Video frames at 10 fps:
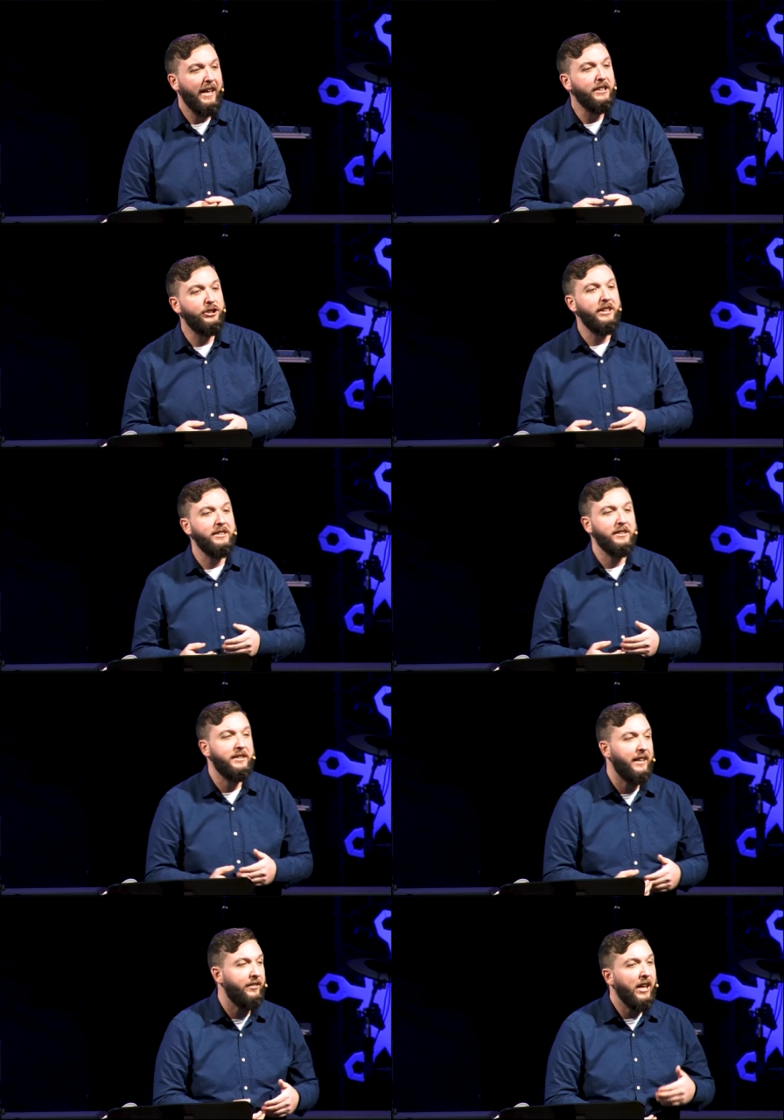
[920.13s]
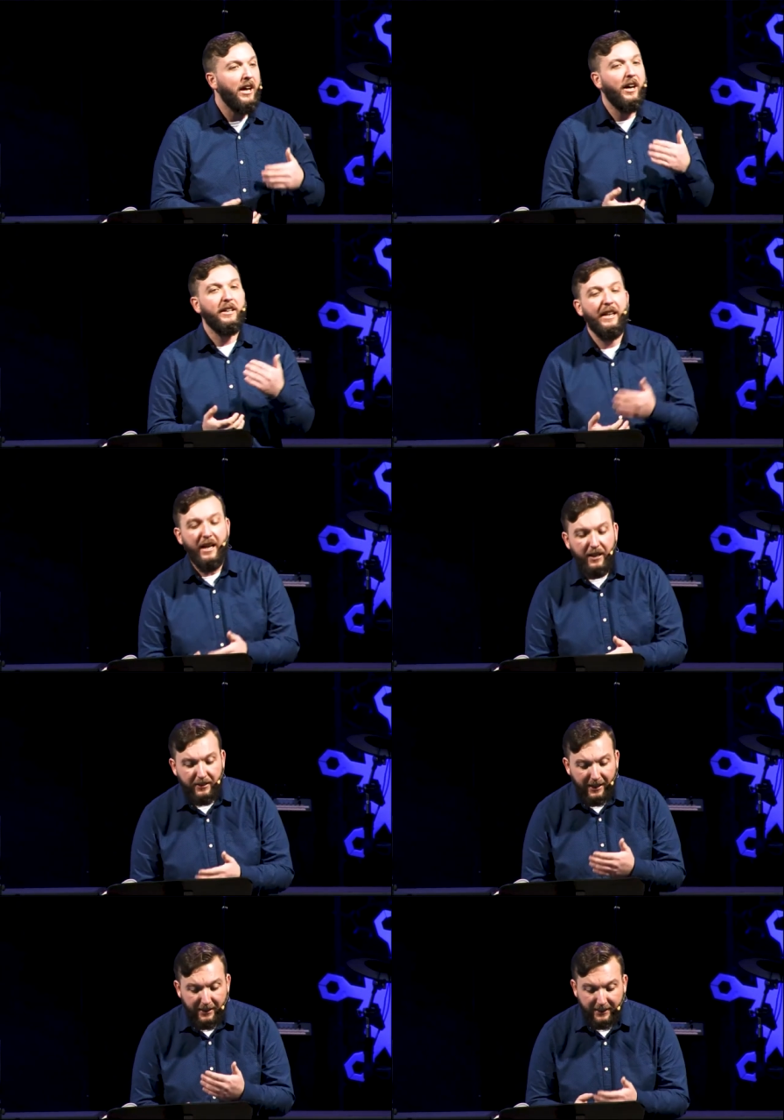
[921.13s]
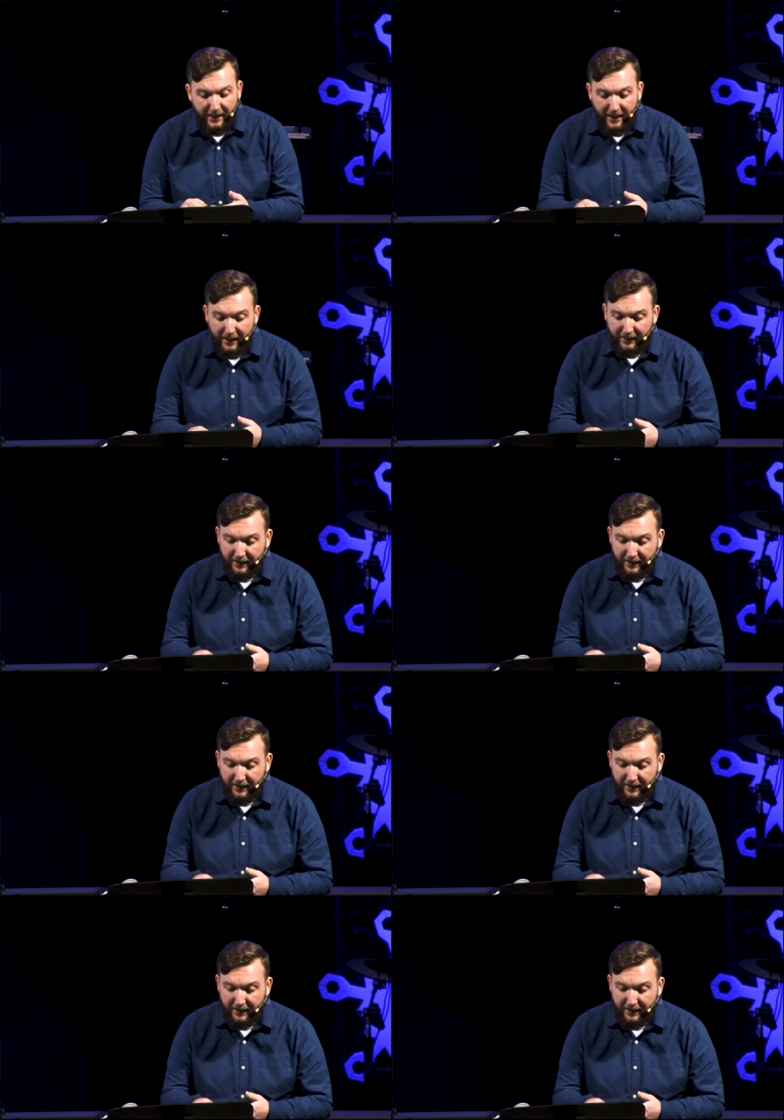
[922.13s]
And Jesus says again and again